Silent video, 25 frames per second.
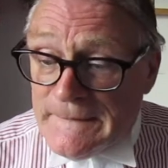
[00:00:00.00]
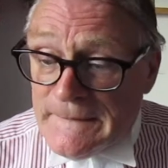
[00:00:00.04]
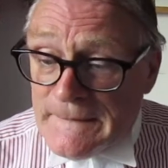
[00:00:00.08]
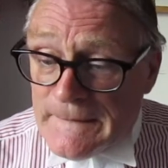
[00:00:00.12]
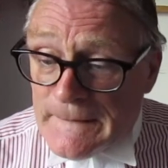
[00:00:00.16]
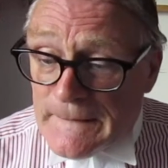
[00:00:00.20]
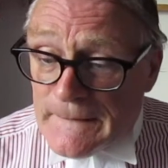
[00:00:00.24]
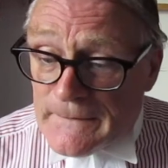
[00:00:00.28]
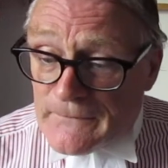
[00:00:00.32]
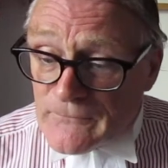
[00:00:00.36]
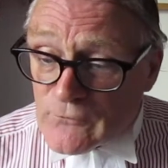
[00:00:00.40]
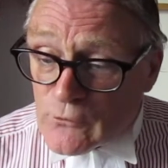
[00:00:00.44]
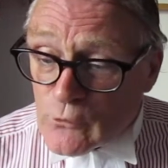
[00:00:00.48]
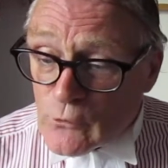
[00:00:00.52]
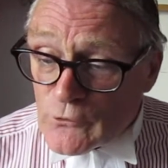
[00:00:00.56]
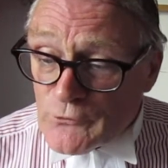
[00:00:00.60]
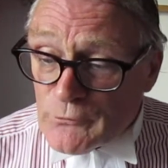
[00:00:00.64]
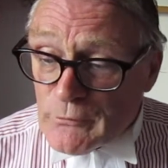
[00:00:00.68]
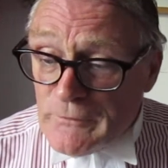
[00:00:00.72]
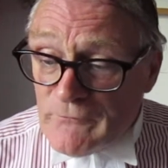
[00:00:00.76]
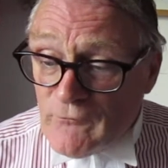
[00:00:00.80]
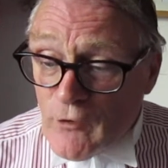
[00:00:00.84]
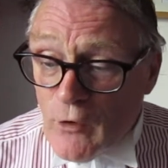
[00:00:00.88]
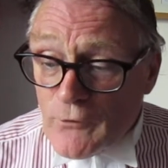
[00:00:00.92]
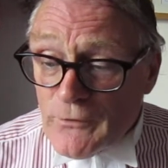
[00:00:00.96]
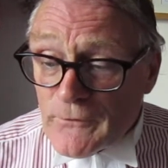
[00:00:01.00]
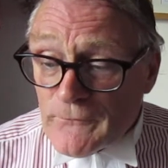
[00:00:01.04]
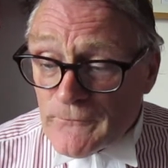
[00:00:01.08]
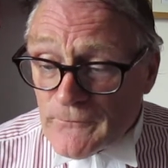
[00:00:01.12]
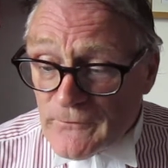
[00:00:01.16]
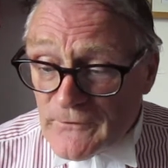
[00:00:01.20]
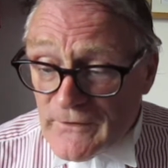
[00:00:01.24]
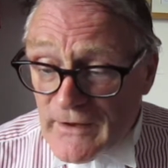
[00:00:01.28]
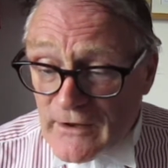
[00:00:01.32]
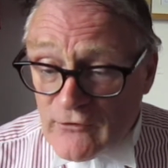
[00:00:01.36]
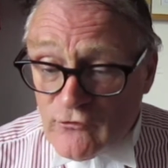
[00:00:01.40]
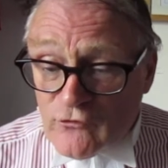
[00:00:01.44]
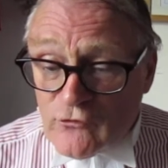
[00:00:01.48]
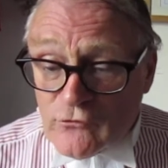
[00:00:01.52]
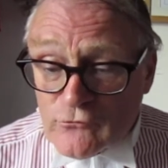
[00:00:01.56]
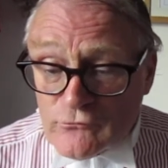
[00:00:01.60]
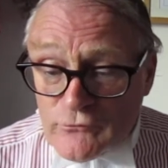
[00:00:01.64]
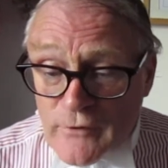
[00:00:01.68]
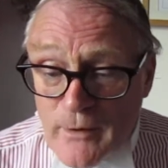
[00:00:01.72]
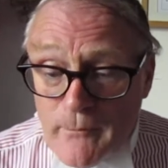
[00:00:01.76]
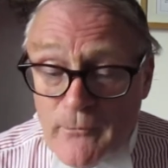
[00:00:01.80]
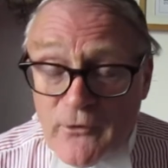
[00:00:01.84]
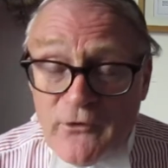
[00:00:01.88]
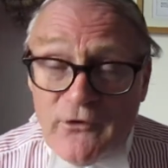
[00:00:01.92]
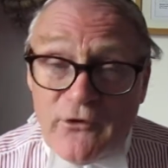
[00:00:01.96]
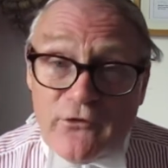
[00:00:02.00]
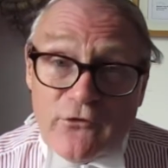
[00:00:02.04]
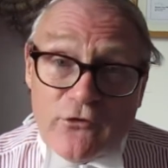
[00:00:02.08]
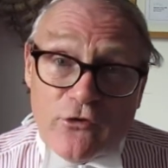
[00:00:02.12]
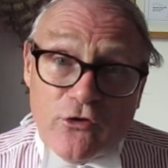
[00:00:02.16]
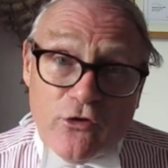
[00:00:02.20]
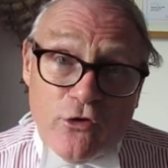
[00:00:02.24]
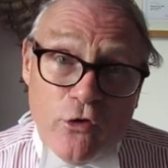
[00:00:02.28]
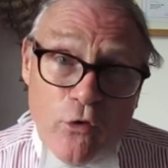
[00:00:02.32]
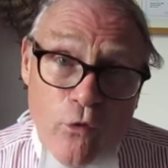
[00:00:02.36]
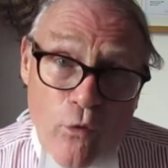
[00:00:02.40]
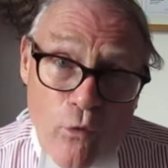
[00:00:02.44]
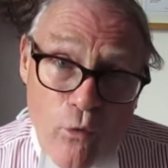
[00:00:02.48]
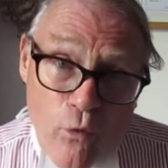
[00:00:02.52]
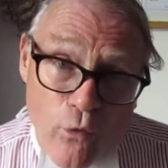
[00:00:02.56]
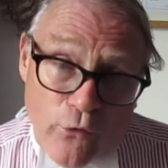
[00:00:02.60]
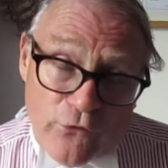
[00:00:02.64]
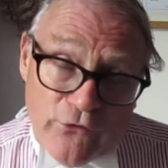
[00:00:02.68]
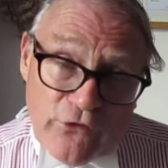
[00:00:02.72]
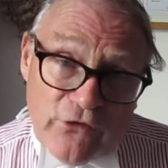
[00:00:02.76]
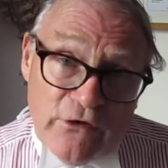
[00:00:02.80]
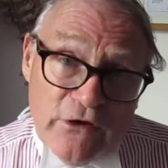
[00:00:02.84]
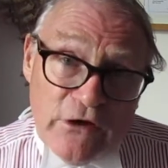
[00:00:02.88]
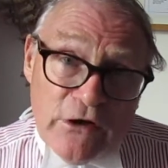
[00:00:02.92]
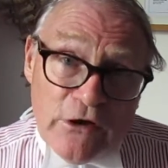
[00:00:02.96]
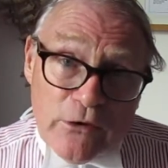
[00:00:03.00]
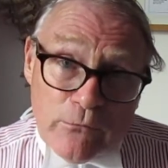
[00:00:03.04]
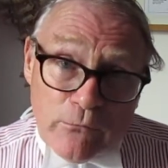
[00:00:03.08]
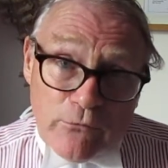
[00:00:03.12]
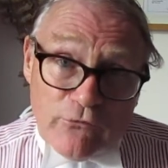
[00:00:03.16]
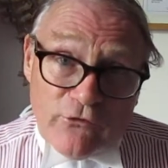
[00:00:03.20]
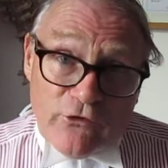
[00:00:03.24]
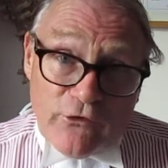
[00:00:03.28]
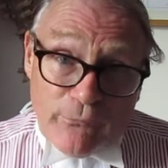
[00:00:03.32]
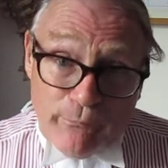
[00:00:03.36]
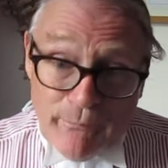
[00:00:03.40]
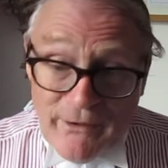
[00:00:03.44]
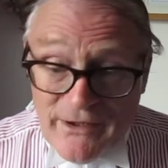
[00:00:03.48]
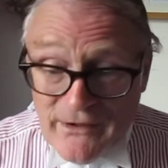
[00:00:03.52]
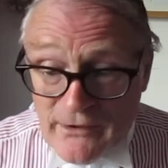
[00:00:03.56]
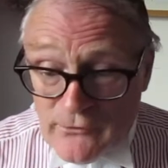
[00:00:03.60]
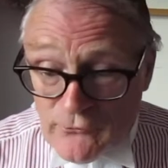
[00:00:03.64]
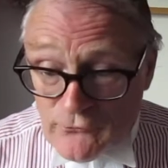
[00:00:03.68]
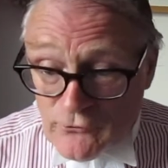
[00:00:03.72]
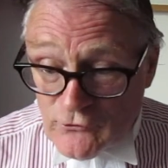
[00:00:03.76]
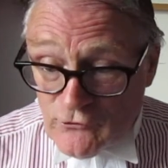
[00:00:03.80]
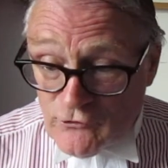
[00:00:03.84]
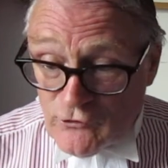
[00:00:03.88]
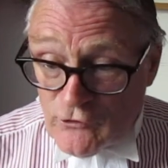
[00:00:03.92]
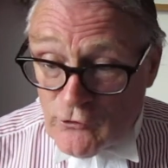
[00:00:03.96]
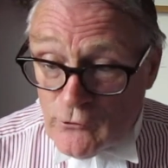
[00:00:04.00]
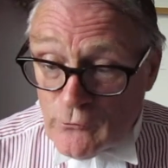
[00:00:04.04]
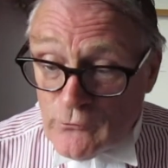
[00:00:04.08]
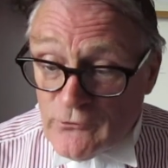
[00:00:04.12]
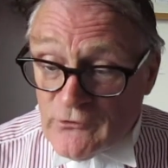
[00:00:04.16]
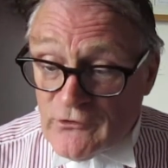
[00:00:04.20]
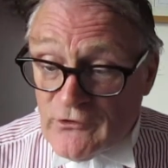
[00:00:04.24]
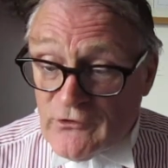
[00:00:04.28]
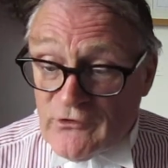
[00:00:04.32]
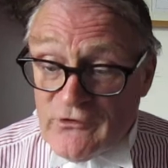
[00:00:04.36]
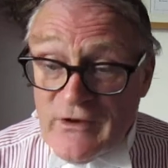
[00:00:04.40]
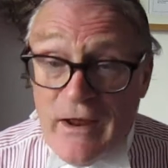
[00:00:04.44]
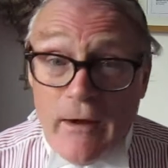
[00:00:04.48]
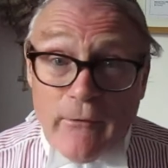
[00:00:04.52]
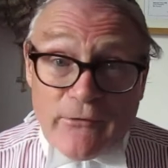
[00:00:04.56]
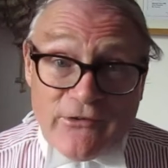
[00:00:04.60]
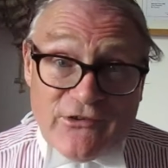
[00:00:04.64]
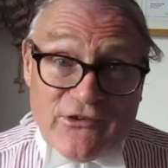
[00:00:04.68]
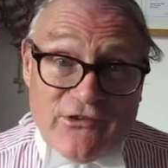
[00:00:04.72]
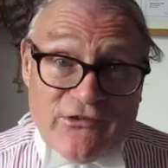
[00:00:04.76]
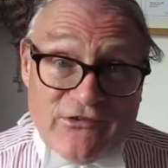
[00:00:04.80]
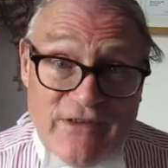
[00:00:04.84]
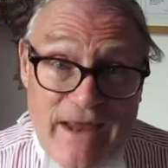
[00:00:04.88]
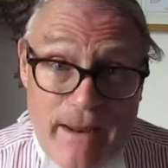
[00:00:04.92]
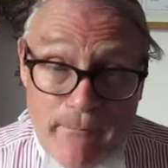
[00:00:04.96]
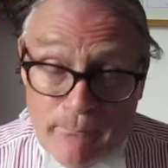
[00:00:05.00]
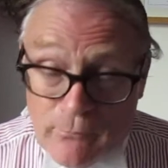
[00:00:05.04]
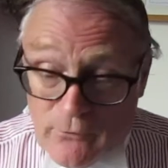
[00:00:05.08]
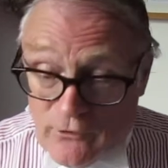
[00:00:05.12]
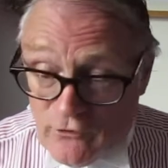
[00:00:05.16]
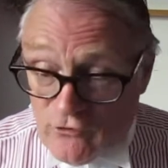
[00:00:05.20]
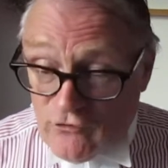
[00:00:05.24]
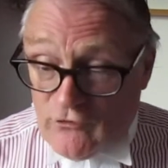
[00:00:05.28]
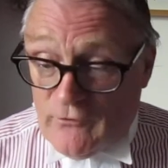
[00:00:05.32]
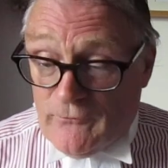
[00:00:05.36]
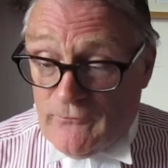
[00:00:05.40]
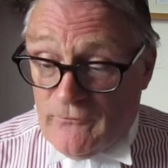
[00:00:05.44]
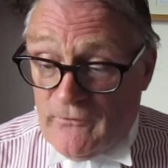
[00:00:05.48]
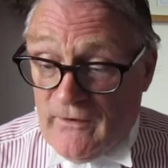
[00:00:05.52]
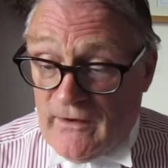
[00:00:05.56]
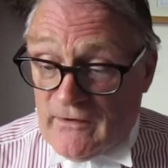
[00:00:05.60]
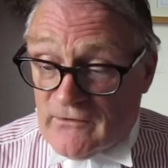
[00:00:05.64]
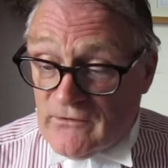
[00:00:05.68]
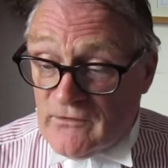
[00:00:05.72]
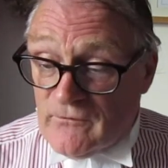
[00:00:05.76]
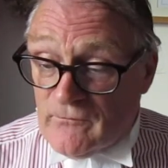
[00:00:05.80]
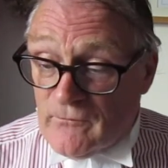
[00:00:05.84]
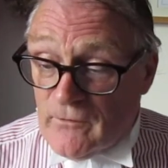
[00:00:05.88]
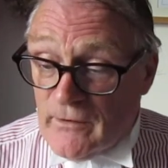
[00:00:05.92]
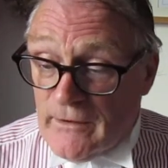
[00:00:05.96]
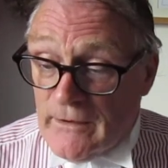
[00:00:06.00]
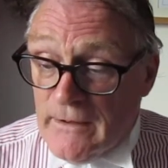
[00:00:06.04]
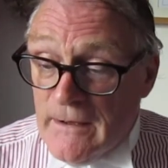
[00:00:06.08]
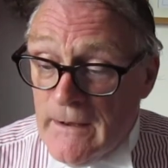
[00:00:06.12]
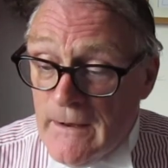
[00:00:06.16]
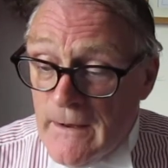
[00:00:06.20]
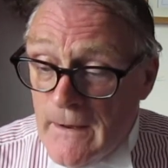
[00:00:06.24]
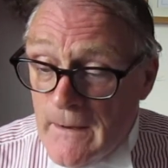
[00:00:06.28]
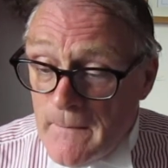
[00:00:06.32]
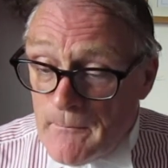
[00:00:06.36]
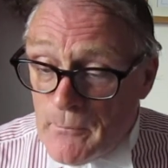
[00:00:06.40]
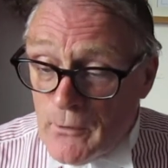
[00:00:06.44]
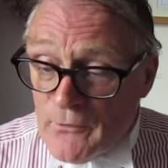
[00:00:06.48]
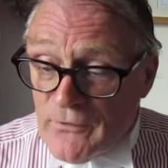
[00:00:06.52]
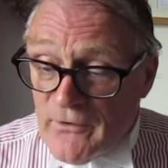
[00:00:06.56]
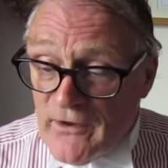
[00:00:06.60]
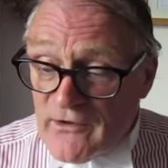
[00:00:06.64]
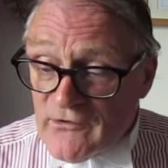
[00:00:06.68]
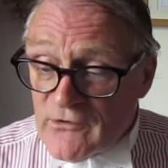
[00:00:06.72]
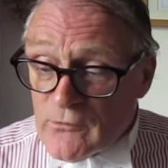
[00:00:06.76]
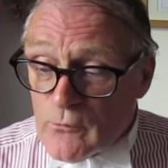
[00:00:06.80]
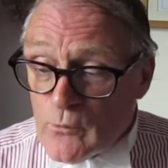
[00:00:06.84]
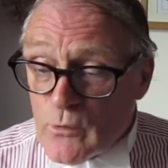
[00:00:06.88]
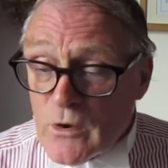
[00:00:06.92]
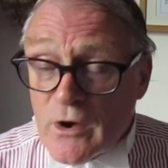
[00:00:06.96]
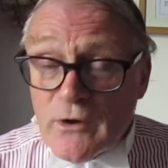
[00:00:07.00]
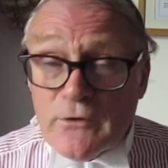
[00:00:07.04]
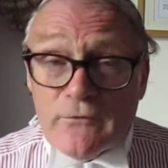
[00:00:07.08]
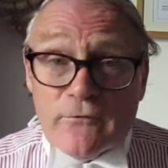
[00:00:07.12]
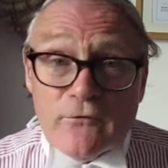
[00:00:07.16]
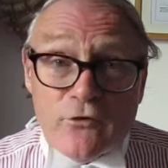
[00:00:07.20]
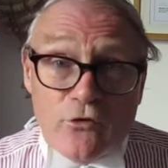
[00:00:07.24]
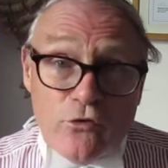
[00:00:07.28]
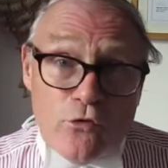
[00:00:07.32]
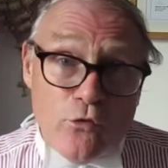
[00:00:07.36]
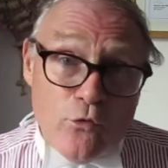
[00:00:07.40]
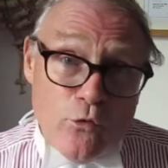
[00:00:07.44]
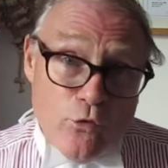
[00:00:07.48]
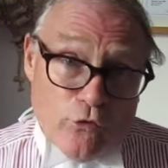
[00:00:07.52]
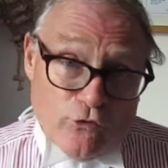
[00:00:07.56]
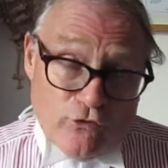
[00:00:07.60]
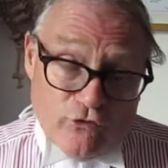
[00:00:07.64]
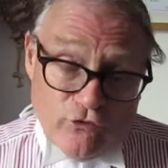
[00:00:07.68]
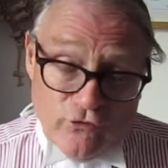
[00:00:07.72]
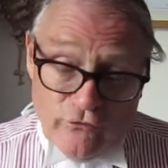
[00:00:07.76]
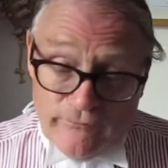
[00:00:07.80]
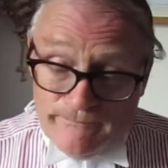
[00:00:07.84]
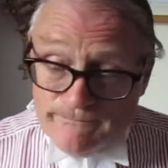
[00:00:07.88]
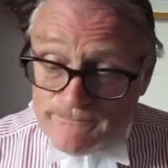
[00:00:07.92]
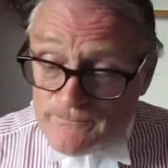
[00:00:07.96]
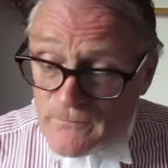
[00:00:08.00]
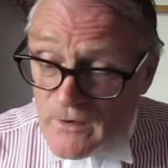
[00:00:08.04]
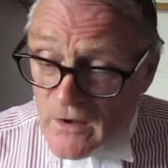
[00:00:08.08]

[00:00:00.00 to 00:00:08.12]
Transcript: And of course, we've got the Financial Remedies Court, which has been introduced. It's now established effectively, but there's a word of caution.